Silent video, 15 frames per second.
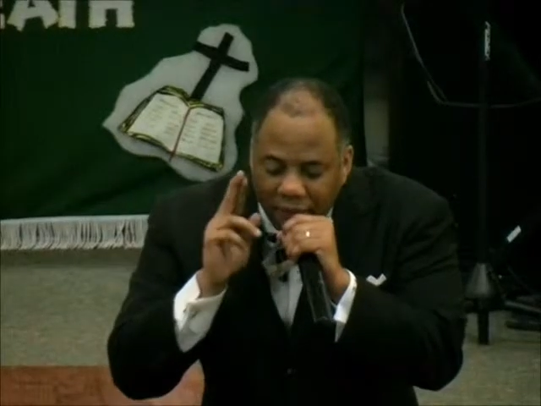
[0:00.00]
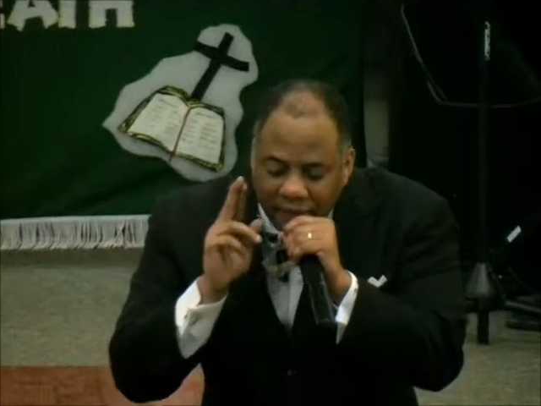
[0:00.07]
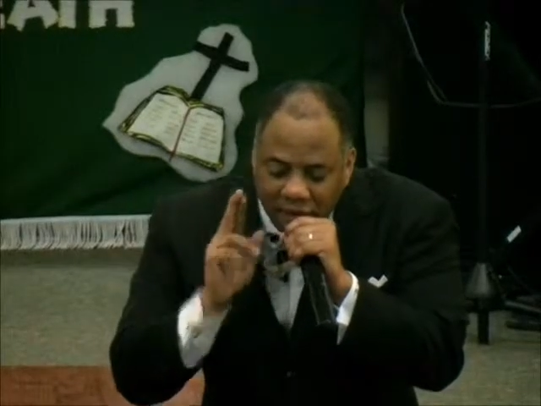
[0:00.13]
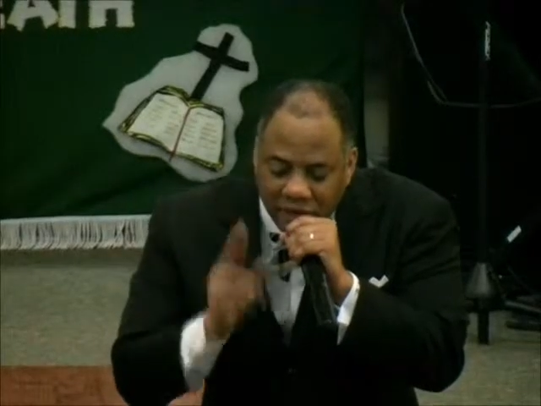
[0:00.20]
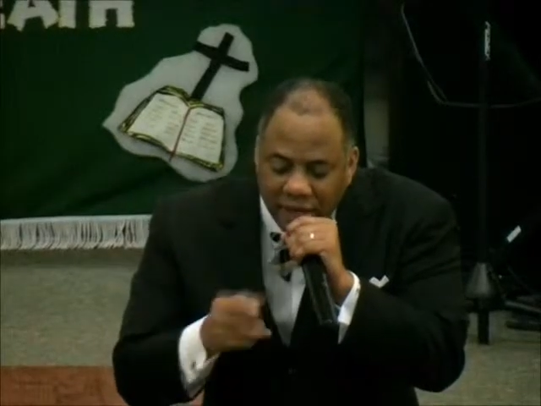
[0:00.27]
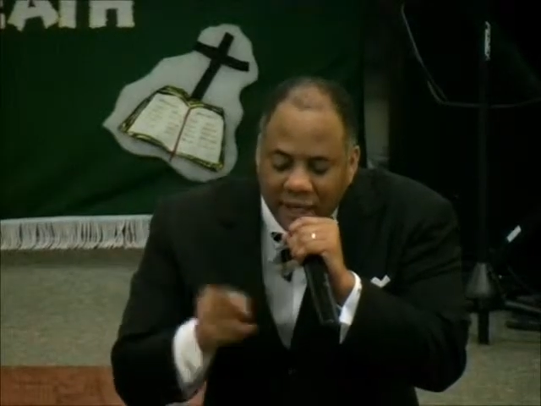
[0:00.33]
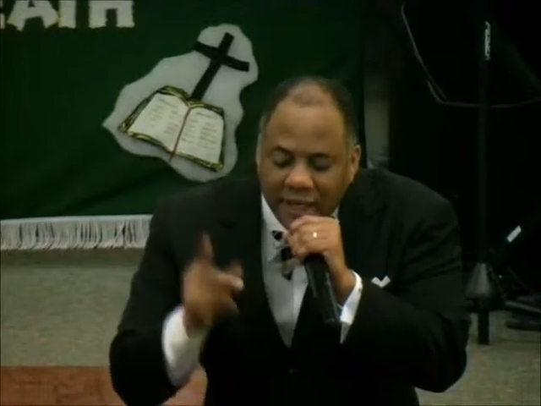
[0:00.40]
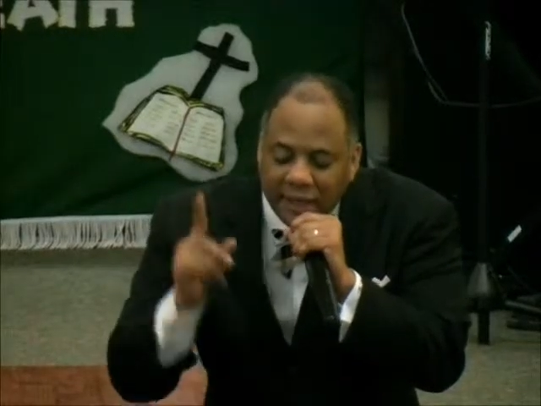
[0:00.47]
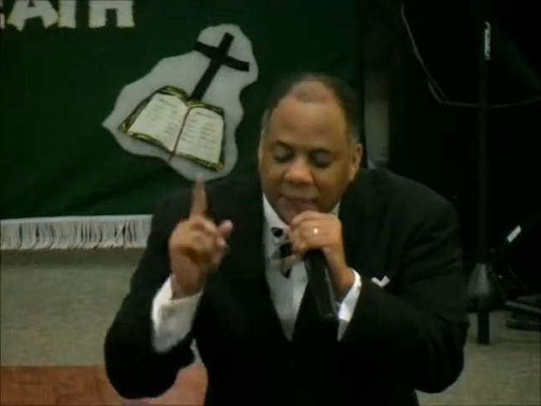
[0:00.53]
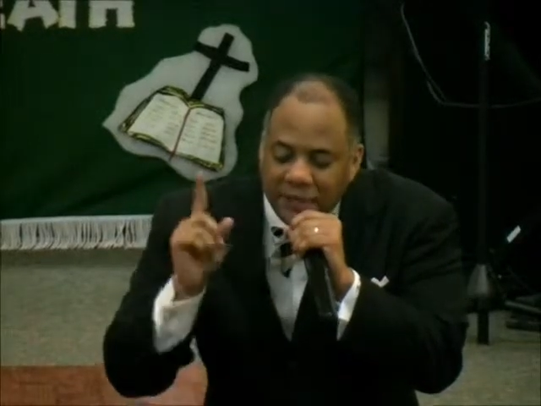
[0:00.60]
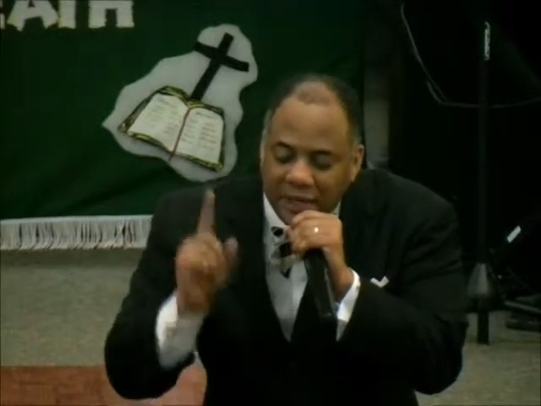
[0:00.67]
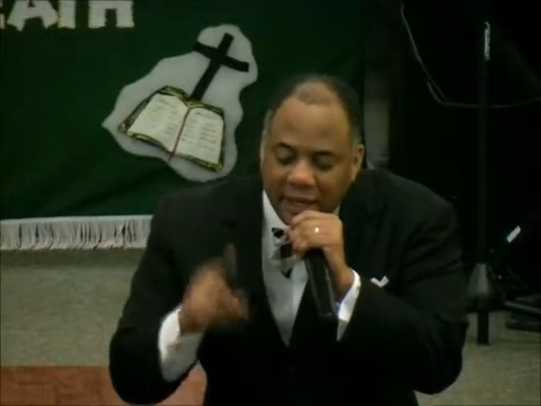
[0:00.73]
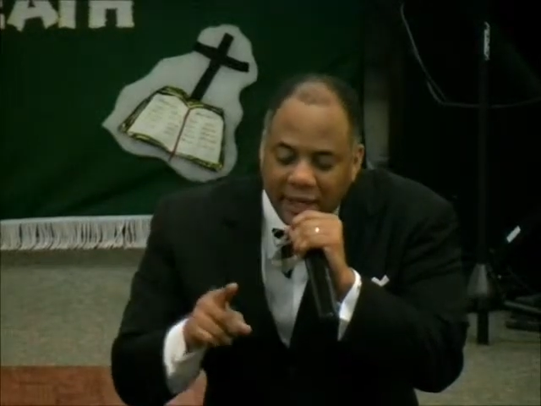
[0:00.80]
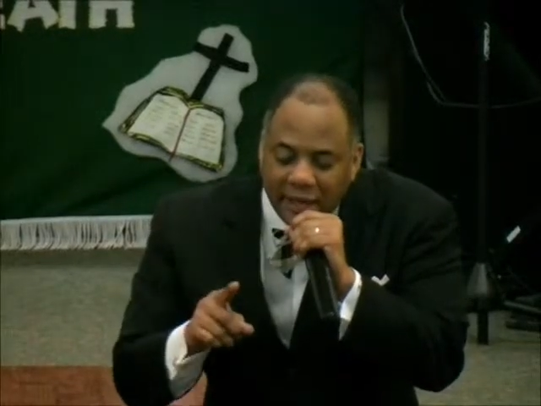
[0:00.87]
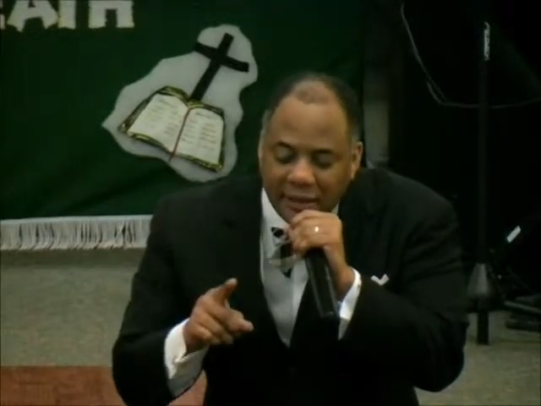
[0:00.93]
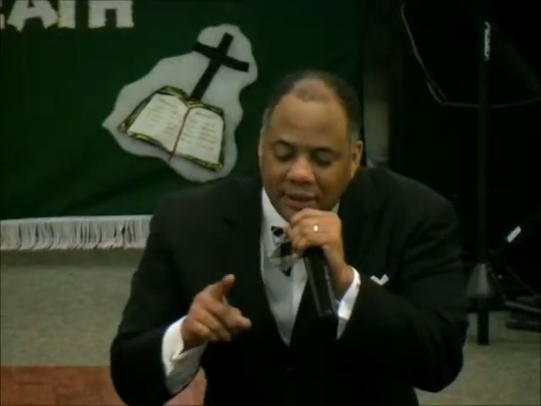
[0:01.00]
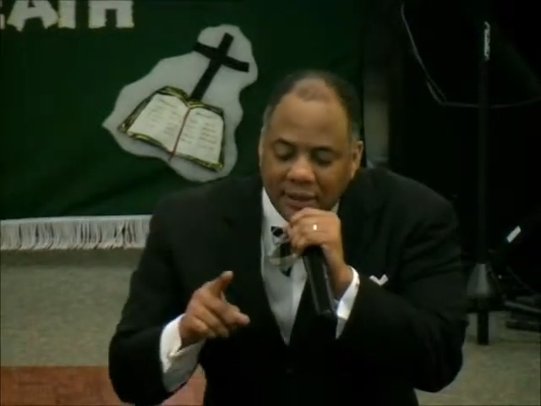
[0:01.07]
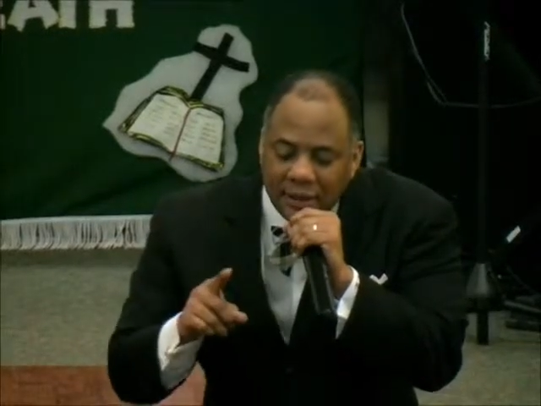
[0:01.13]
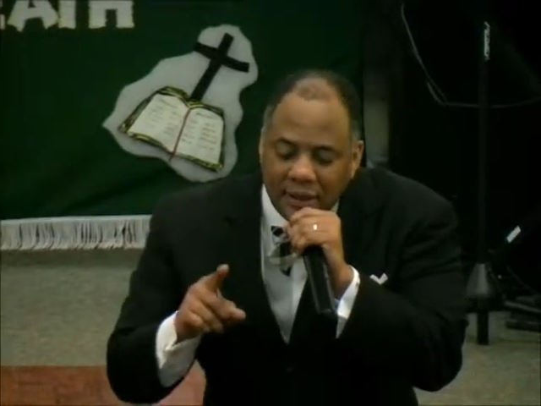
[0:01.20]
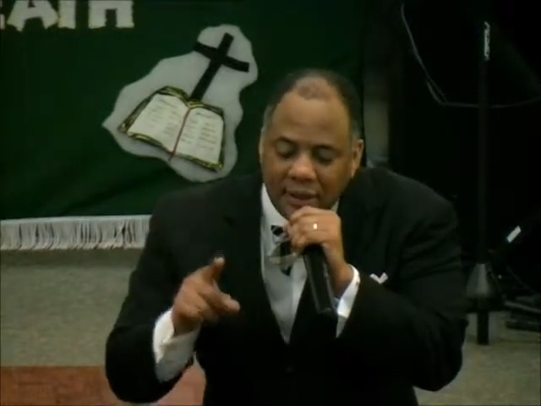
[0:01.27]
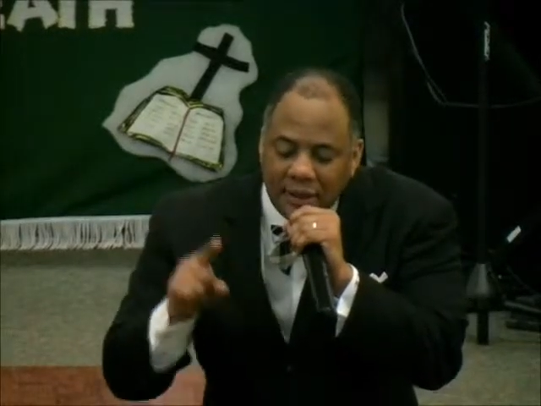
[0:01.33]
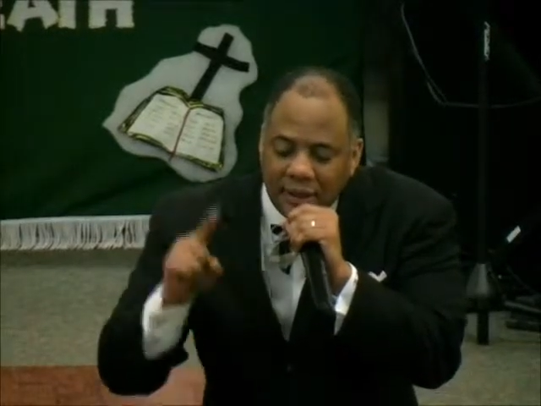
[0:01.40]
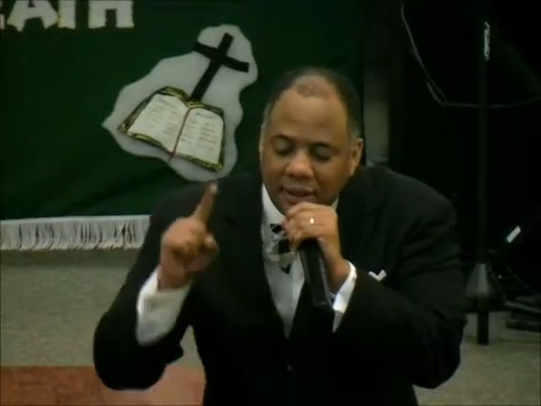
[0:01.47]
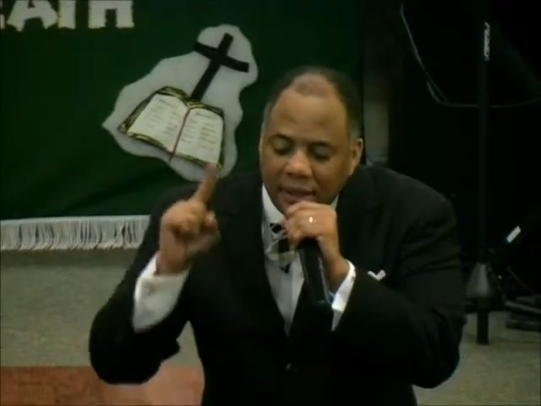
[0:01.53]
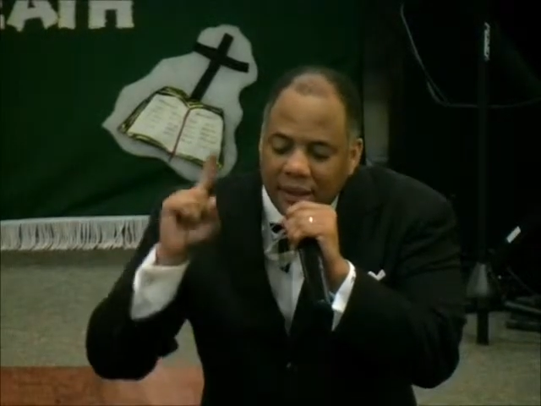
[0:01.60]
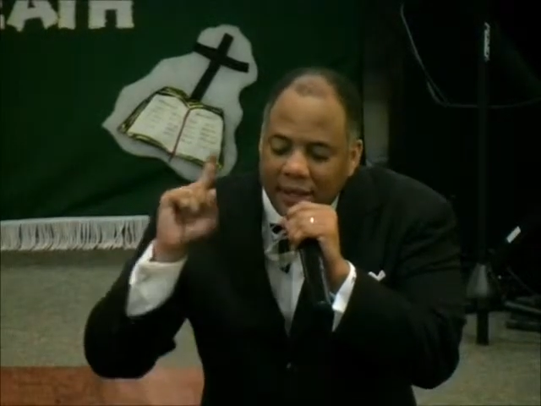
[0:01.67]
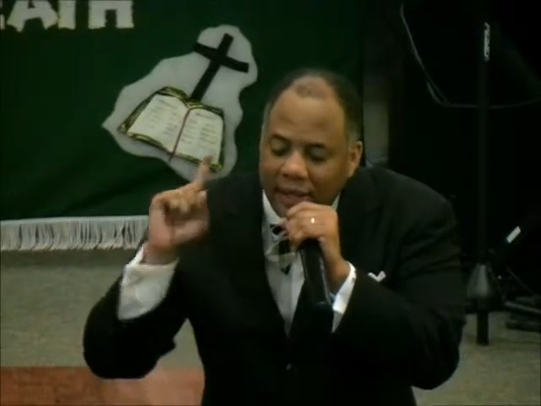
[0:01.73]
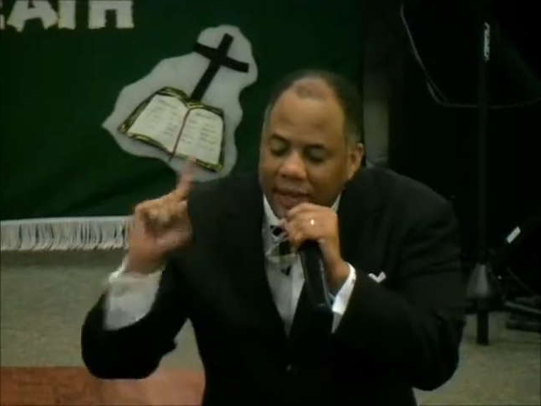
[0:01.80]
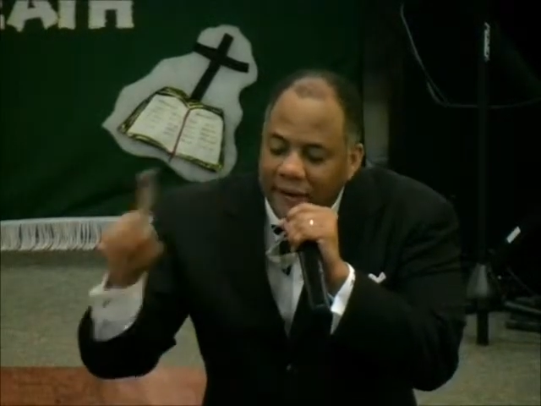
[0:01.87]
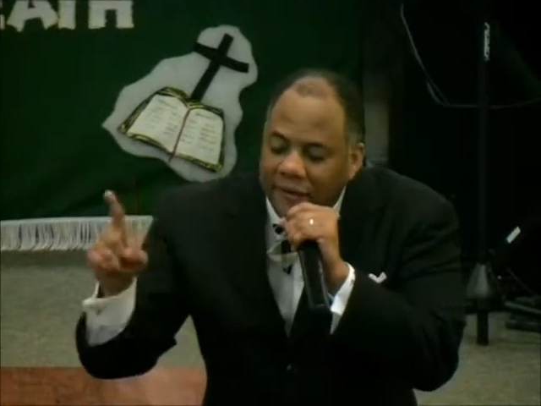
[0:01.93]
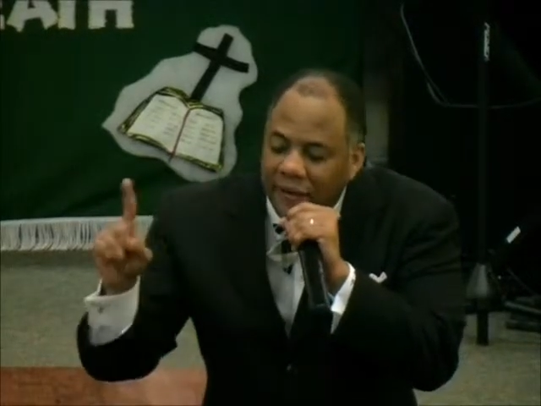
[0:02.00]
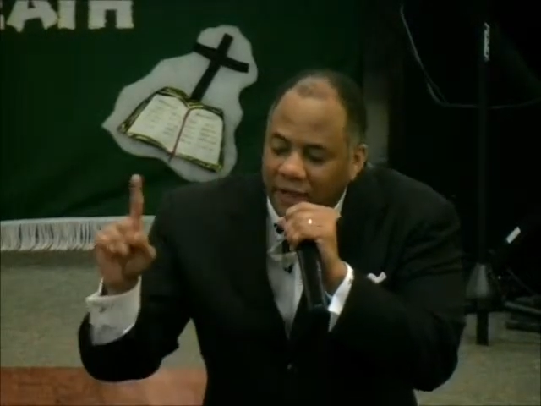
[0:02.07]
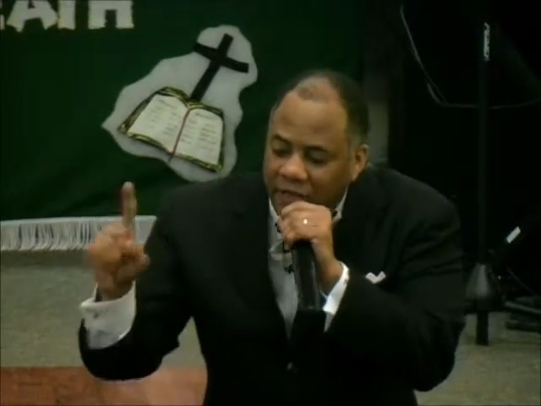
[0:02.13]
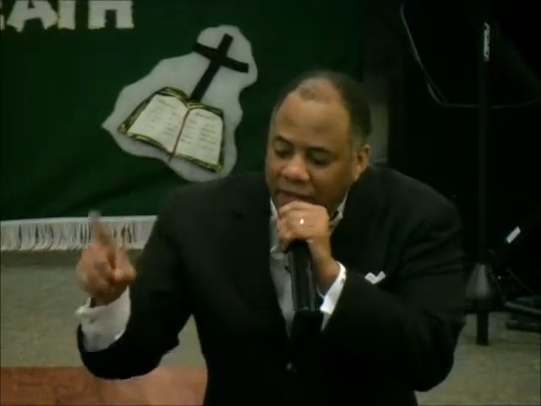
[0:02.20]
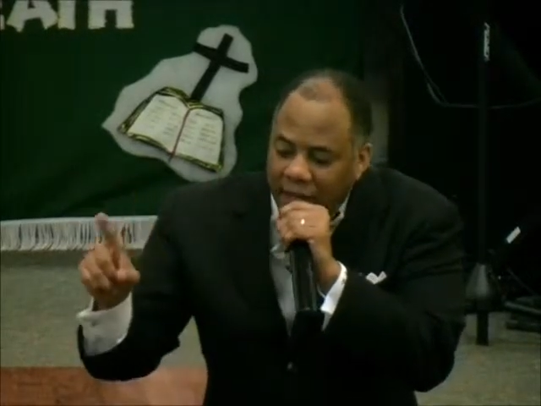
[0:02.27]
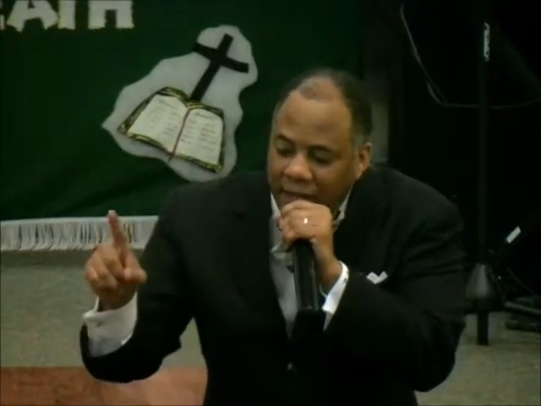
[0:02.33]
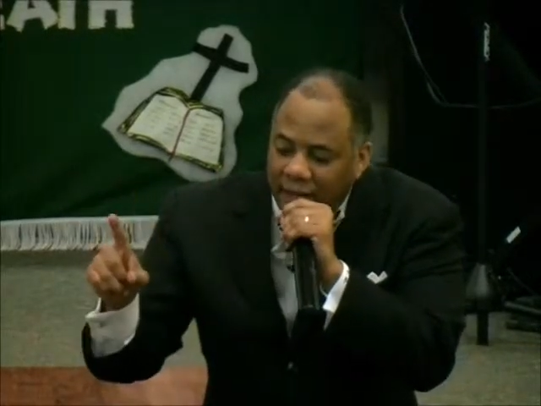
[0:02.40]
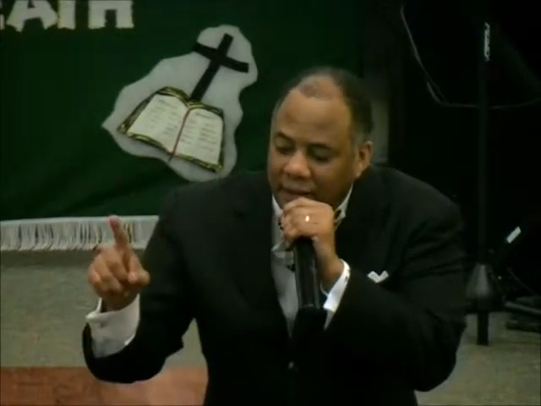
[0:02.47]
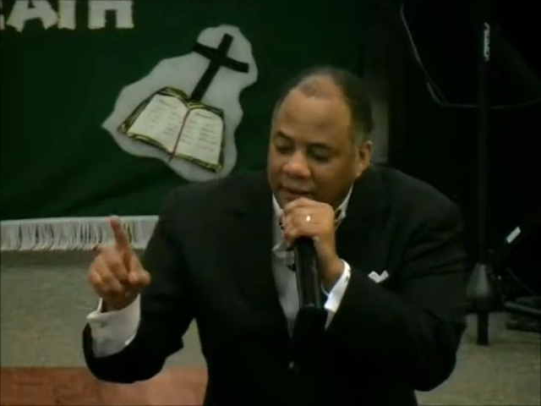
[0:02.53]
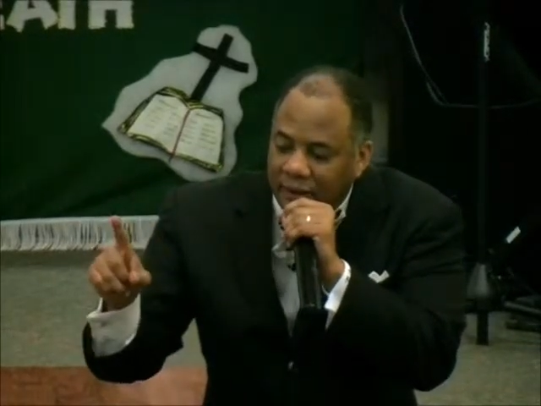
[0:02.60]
Jacob sent everything